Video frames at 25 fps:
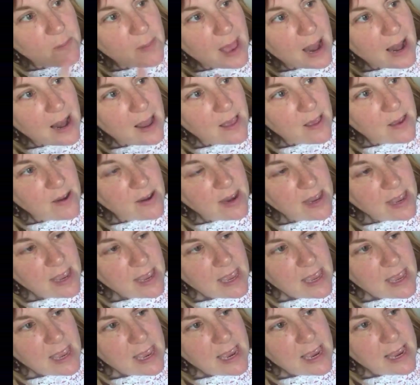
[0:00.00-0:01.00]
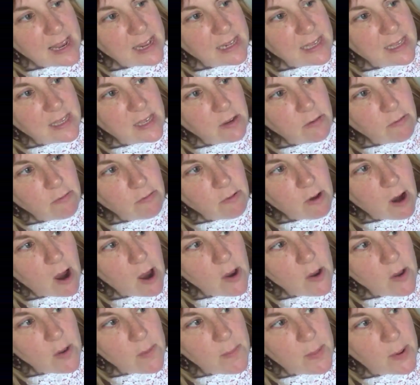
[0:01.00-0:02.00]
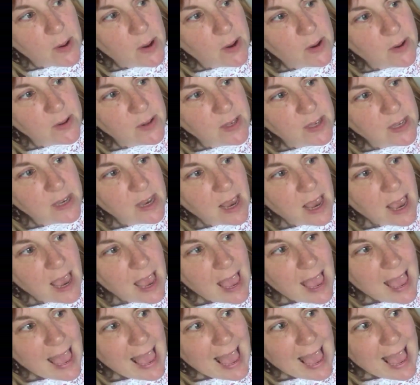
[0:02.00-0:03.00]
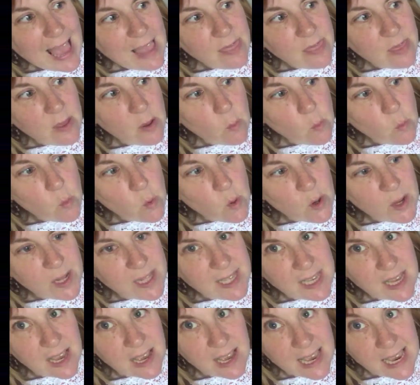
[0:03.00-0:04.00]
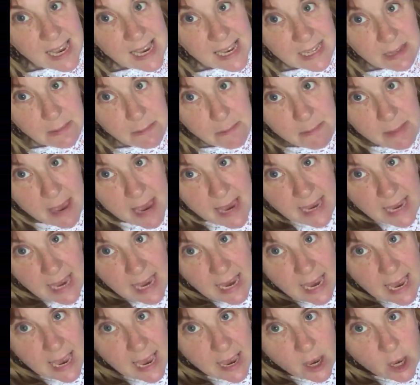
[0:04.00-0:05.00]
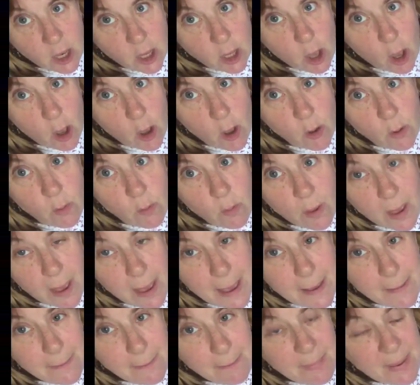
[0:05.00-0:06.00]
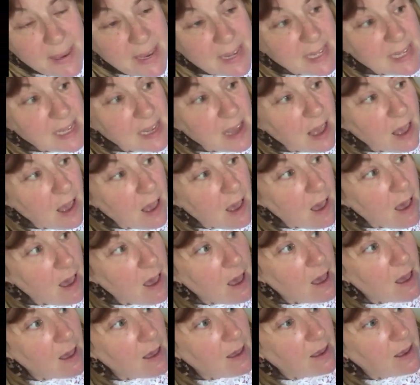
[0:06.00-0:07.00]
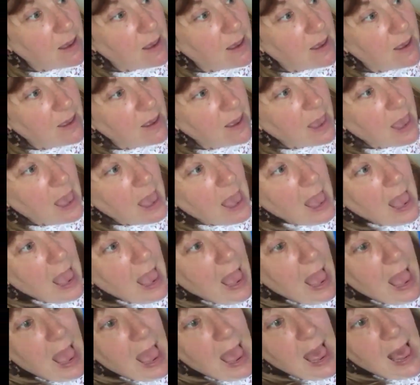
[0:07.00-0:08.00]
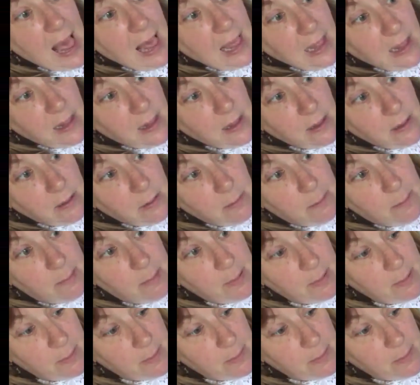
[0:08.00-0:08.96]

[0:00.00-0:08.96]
melon. It's a robot. And the water is making it go berserk. Help!